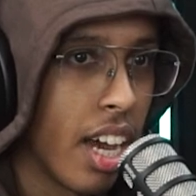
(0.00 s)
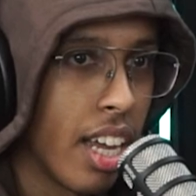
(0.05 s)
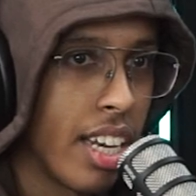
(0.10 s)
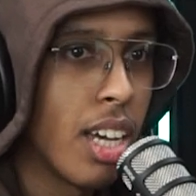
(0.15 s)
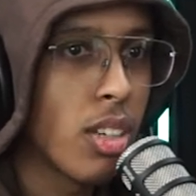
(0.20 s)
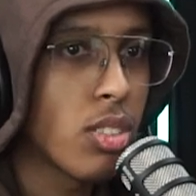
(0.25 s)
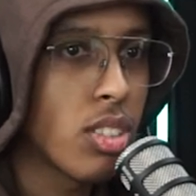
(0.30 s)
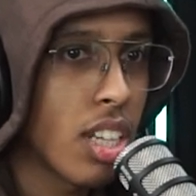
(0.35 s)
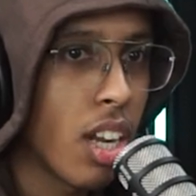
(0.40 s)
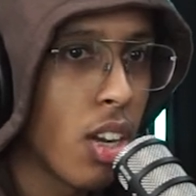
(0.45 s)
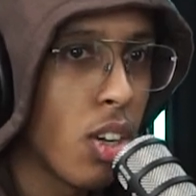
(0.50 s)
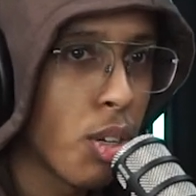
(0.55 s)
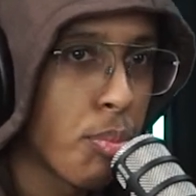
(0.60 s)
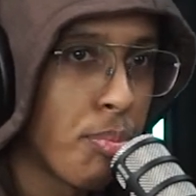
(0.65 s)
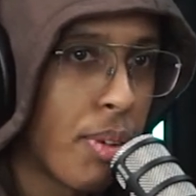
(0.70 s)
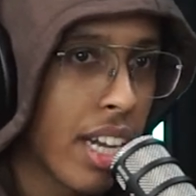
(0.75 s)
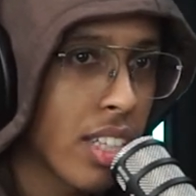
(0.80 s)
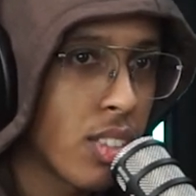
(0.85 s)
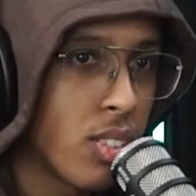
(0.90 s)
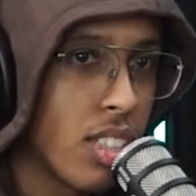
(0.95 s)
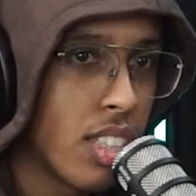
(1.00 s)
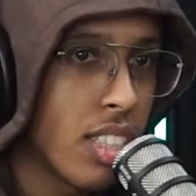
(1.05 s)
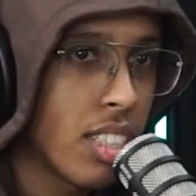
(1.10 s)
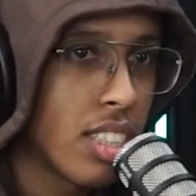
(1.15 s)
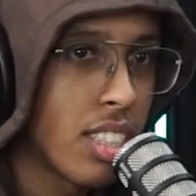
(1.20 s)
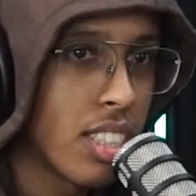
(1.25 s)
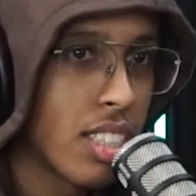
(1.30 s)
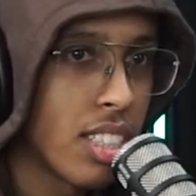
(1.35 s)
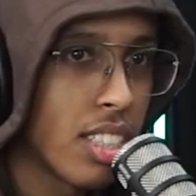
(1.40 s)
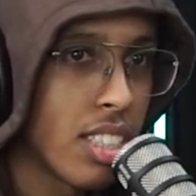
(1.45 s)
And now that I look back to it,
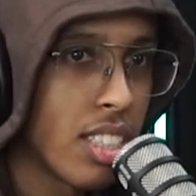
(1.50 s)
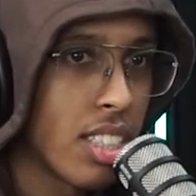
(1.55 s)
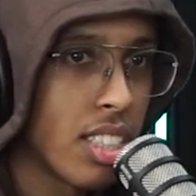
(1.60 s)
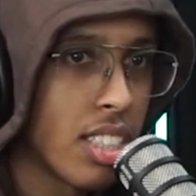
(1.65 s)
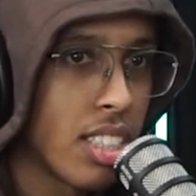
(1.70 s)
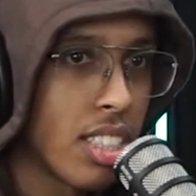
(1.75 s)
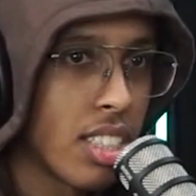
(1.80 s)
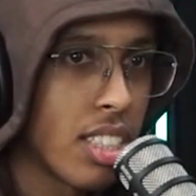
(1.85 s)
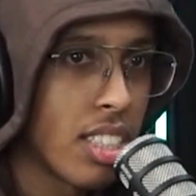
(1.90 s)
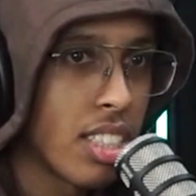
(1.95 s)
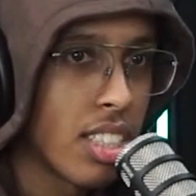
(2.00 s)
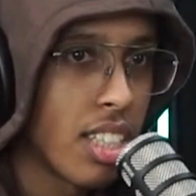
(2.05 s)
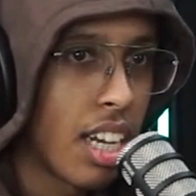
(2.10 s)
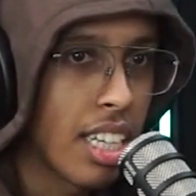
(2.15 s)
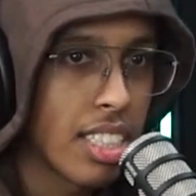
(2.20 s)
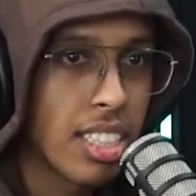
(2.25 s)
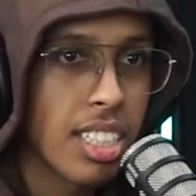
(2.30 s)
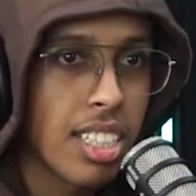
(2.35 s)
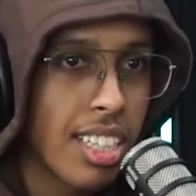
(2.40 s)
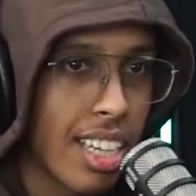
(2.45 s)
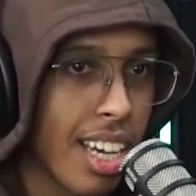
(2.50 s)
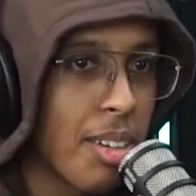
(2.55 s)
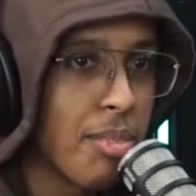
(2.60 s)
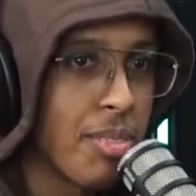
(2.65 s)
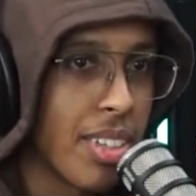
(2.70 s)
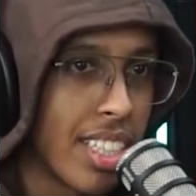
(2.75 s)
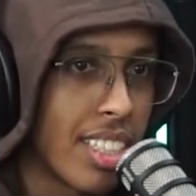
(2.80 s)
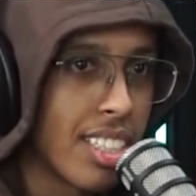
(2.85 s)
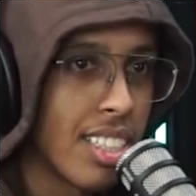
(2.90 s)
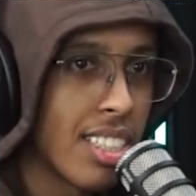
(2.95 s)
I think,
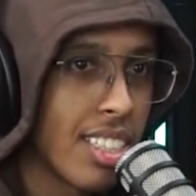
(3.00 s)
man.